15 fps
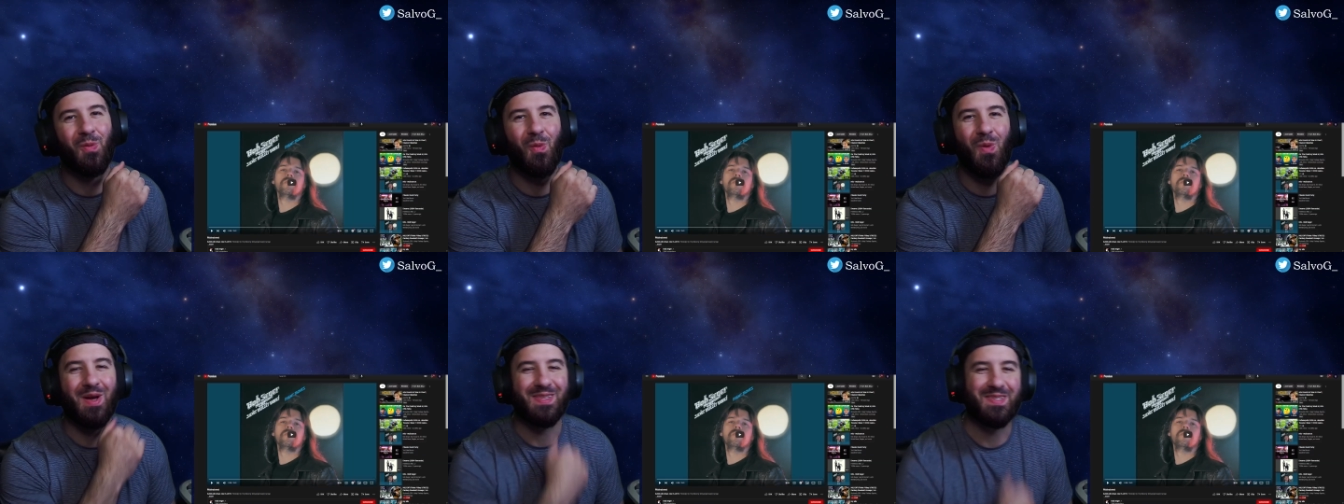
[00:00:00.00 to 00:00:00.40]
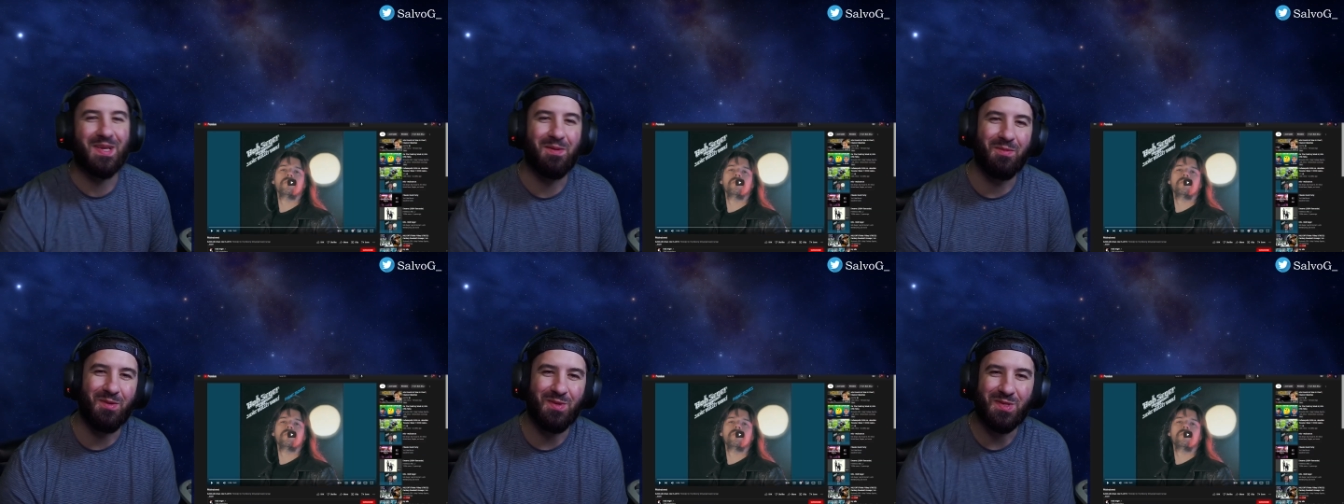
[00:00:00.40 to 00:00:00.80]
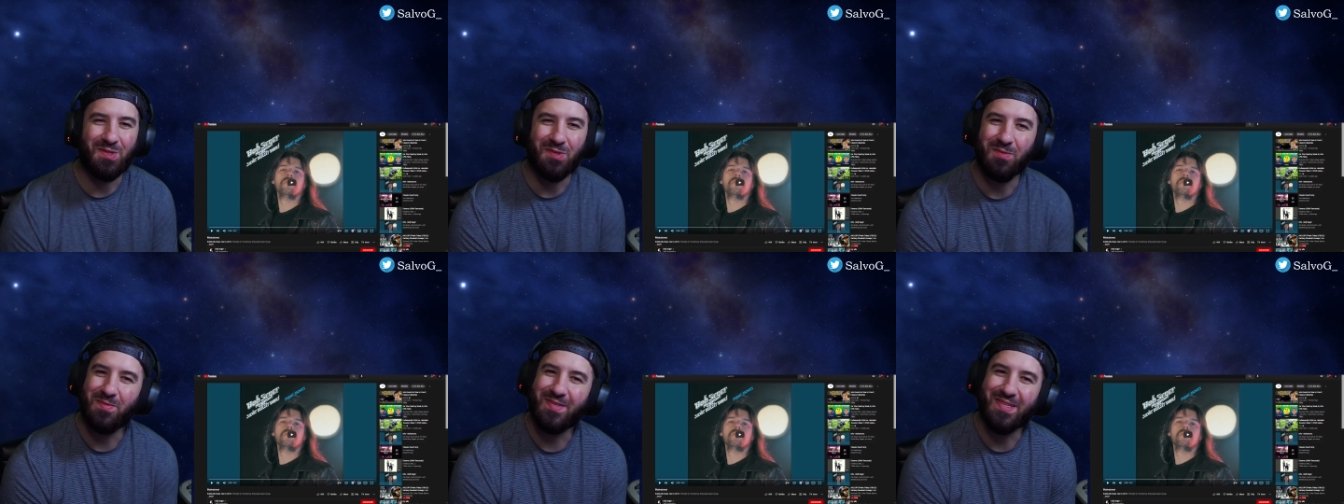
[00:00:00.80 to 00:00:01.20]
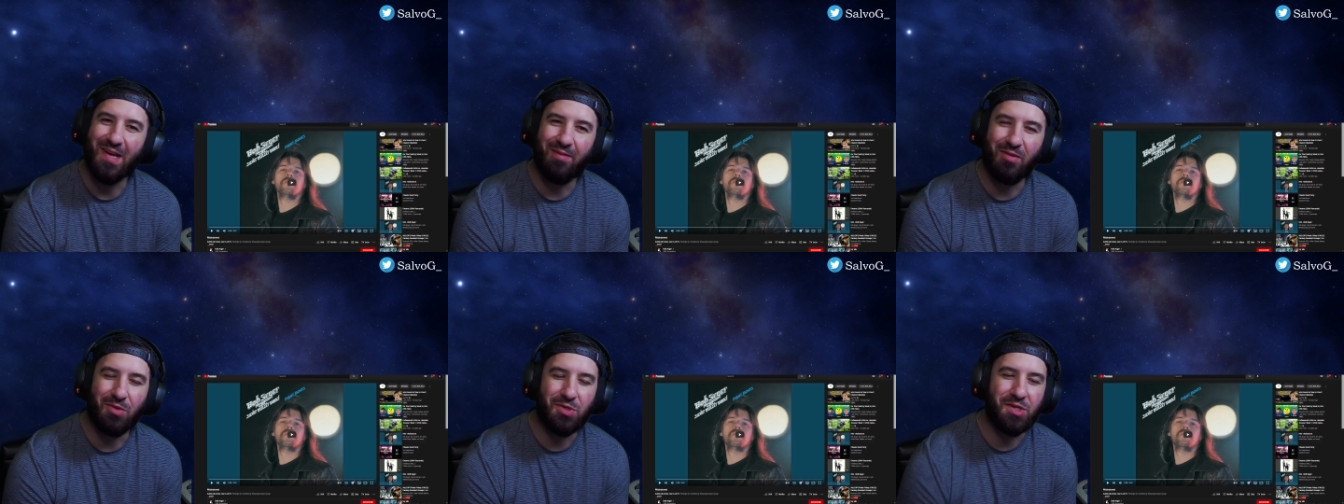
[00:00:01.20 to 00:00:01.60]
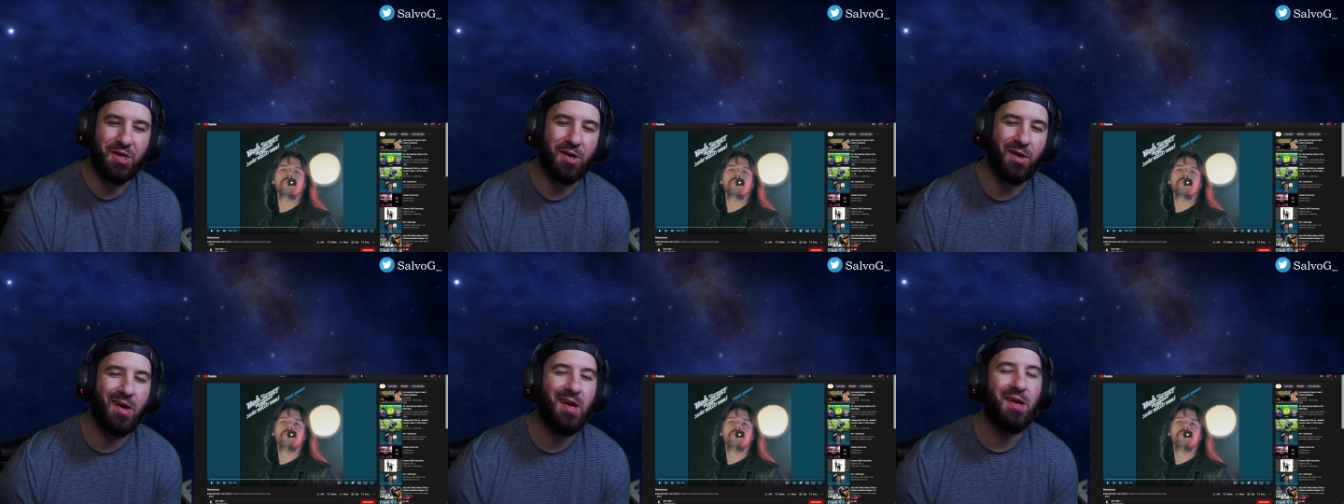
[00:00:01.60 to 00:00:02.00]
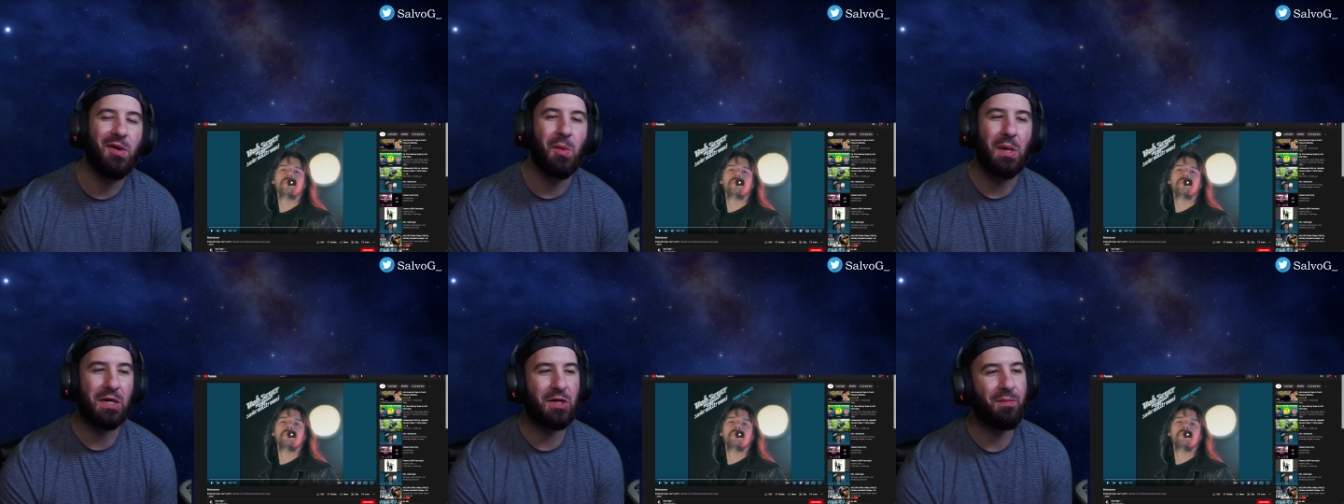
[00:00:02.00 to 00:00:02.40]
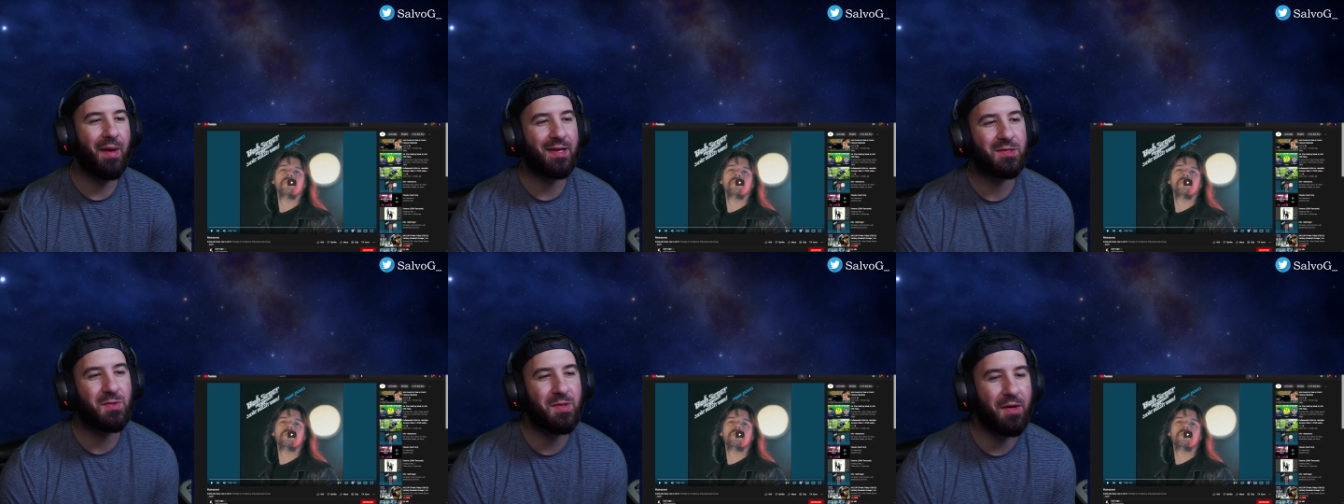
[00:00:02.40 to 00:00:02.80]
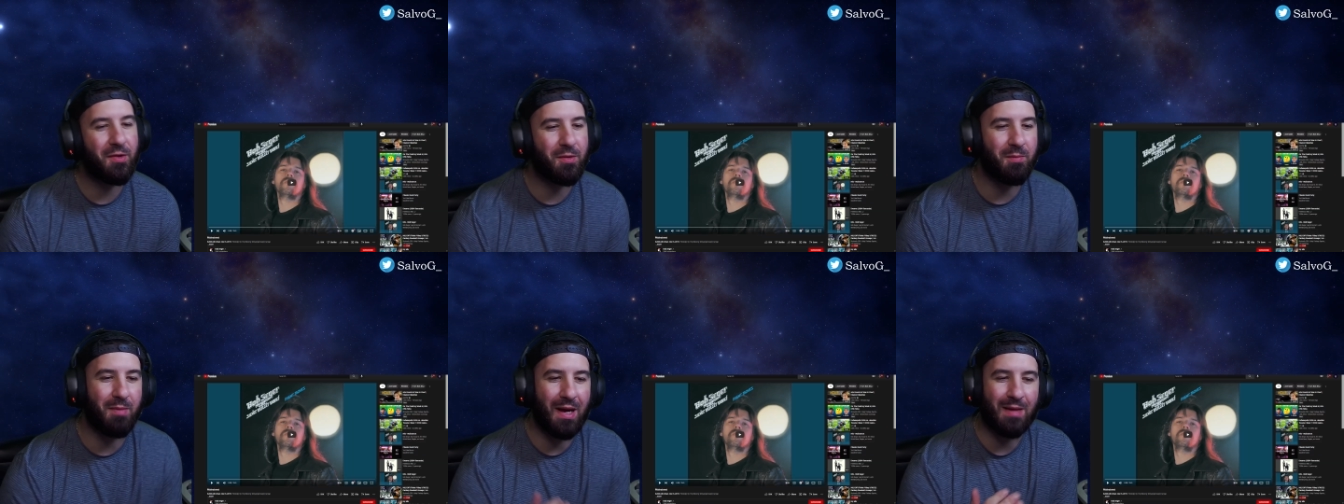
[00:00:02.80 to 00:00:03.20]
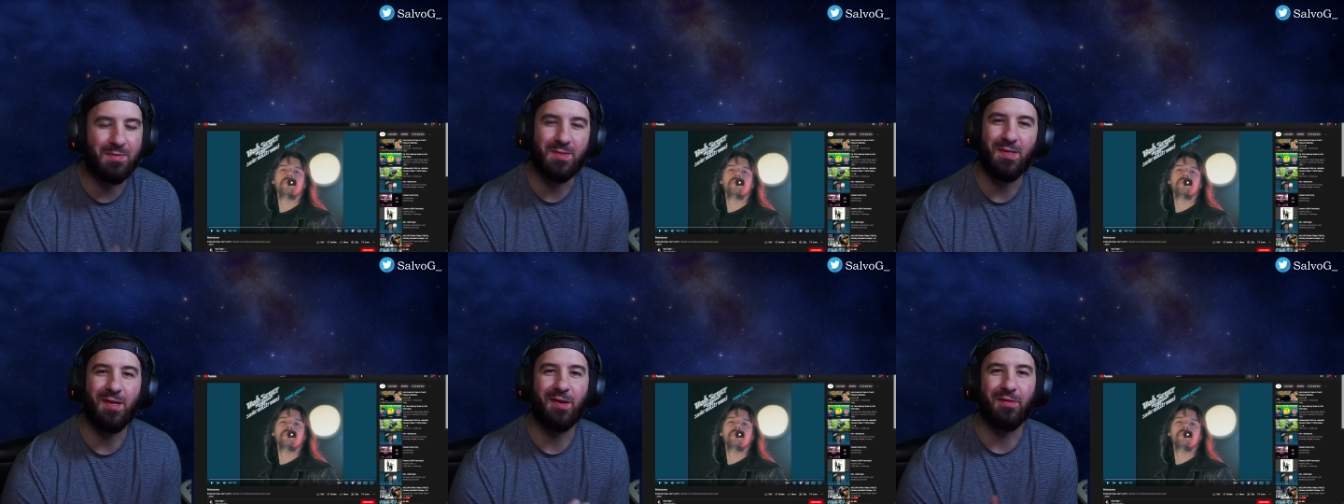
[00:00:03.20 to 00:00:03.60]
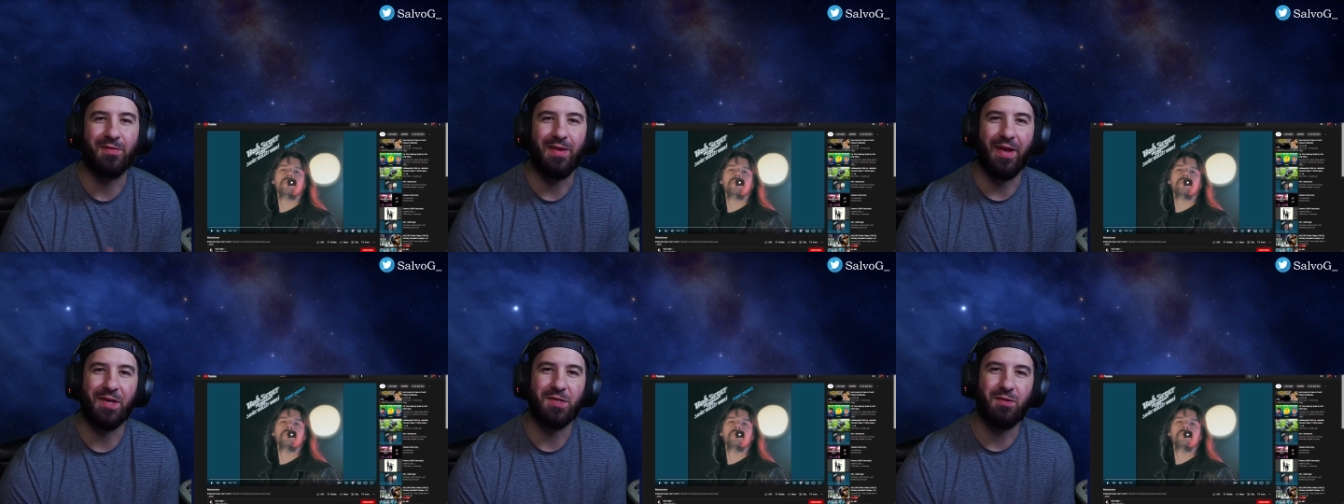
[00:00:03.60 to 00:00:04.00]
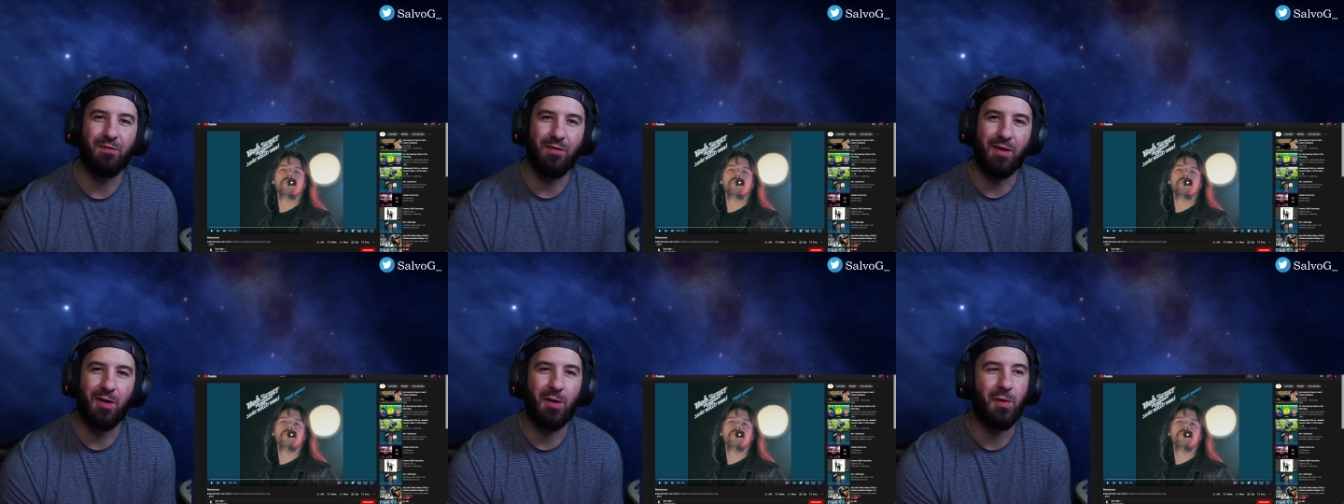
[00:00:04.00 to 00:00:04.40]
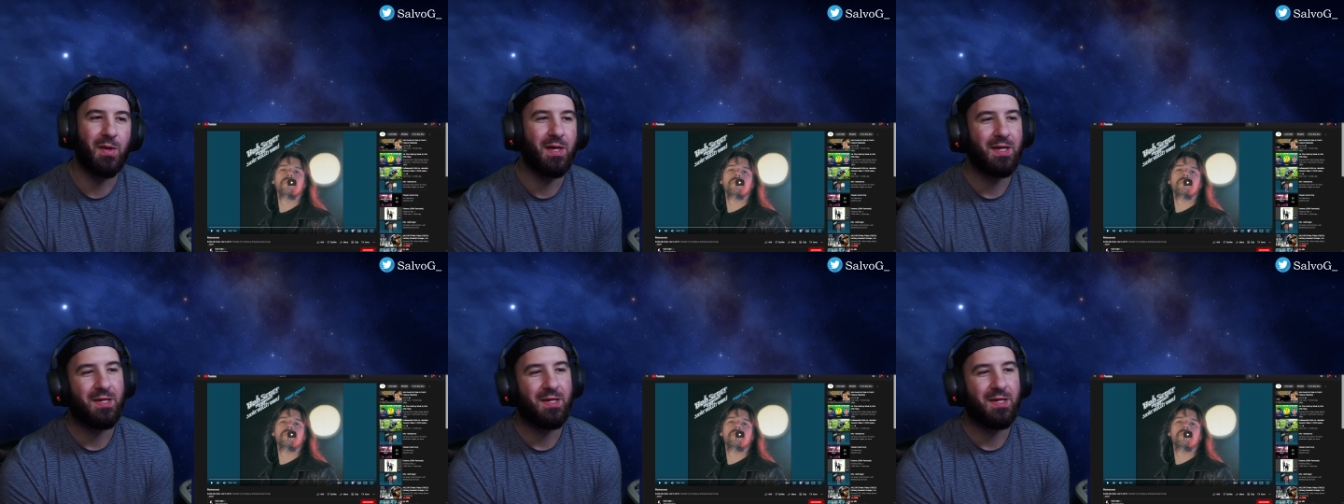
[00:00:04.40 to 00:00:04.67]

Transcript: What's up YouTube, Sal Boucher here. Welcome back to another Bob Seger reaction video.